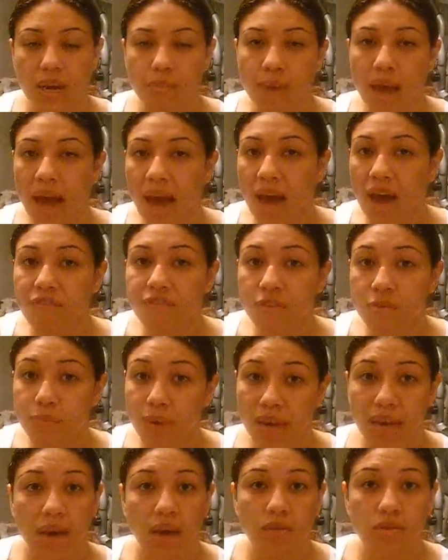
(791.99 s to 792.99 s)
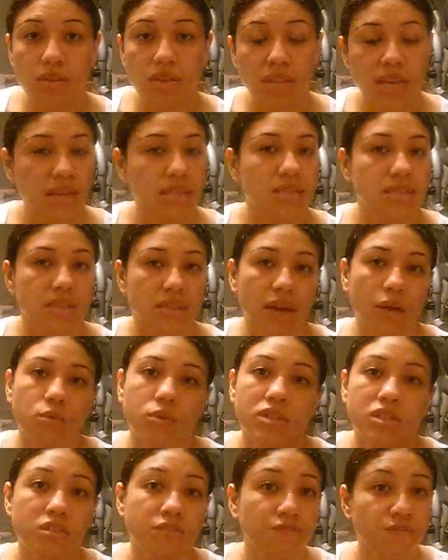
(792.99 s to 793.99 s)
I'm half a pound less than I
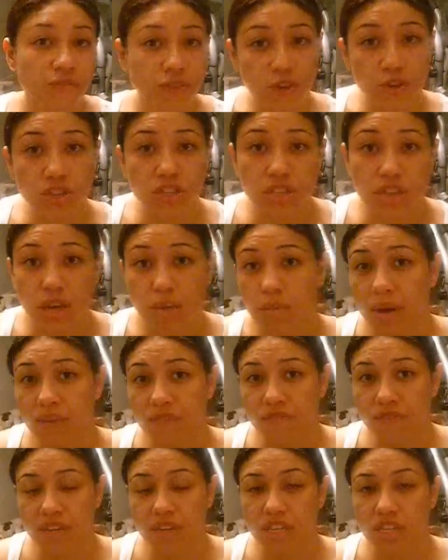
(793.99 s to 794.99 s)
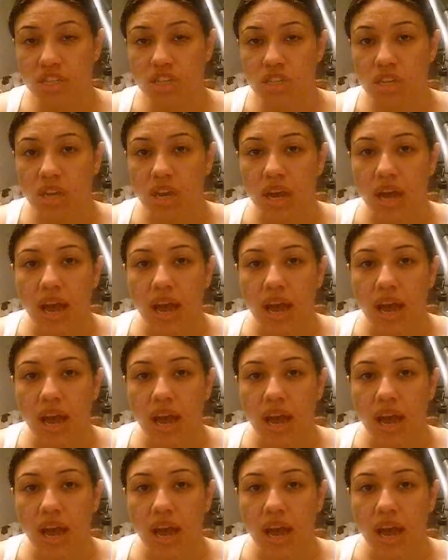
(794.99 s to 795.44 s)
was the first time I finished.